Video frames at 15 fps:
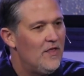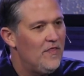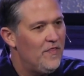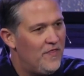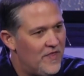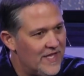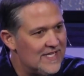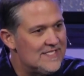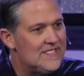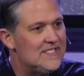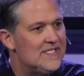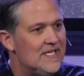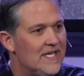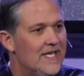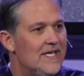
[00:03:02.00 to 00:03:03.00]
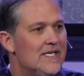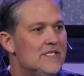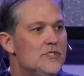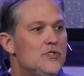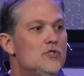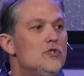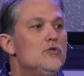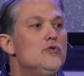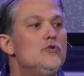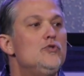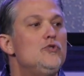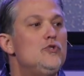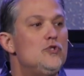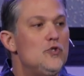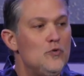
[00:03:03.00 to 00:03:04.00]
This is
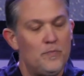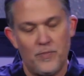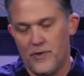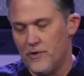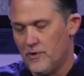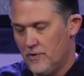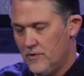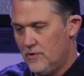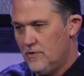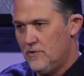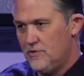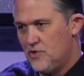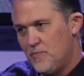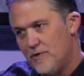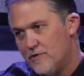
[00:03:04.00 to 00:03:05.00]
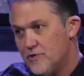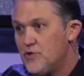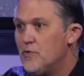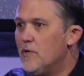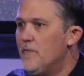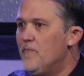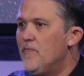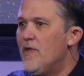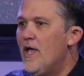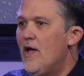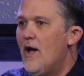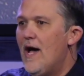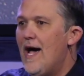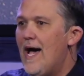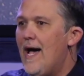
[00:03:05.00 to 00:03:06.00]
super spiritual
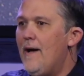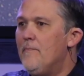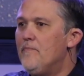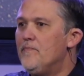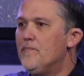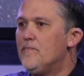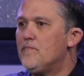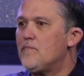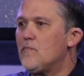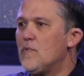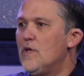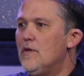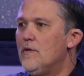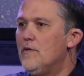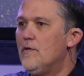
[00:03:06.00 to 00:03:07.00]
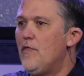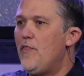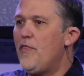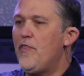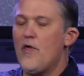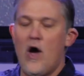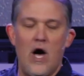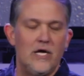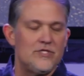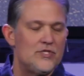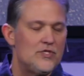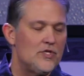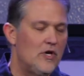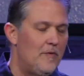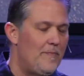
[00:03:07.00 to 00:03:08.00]
um,
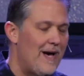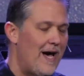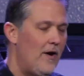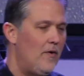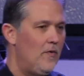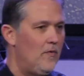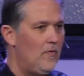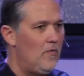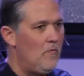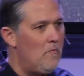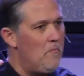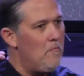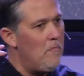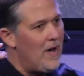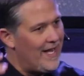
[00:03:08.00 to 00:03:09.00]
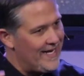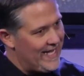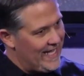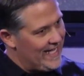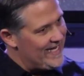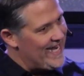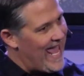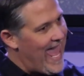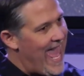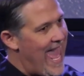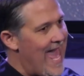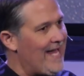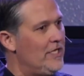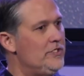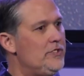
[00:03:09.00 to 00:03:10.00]
thoughts about money and
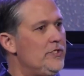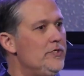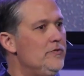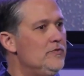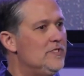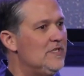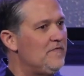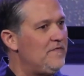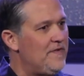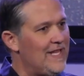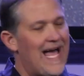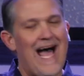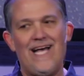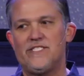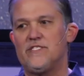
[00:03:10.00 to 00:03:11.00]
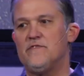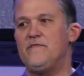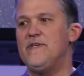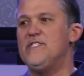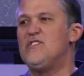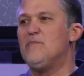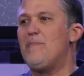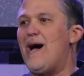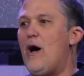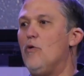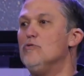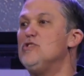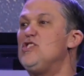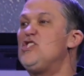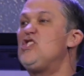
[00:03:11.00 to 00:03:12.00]
attitudes and philosophies about
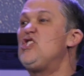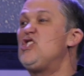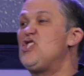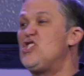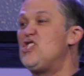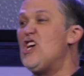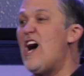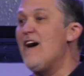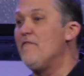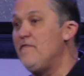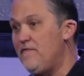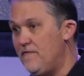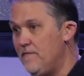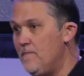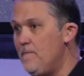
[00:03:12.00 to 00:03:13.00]
stuff